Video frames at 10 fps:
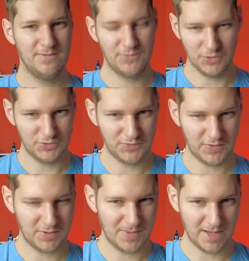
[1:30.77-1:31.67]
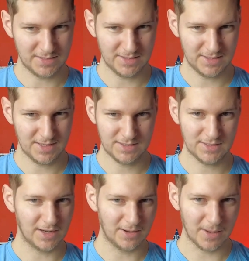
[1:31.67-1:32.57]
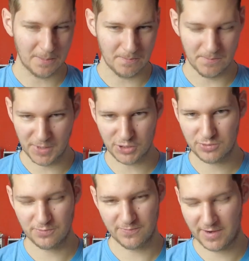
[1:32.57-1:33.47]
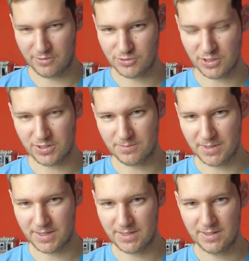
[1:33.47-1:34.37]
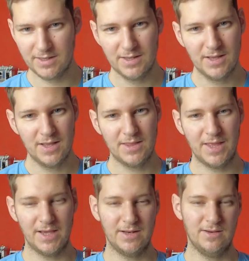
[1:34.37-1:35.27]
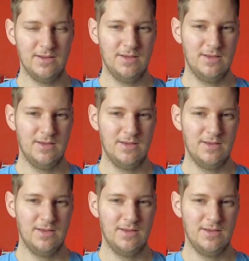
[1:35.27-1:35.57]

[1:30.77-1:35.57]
£450 into this, you know, a big fair old chunk of money, then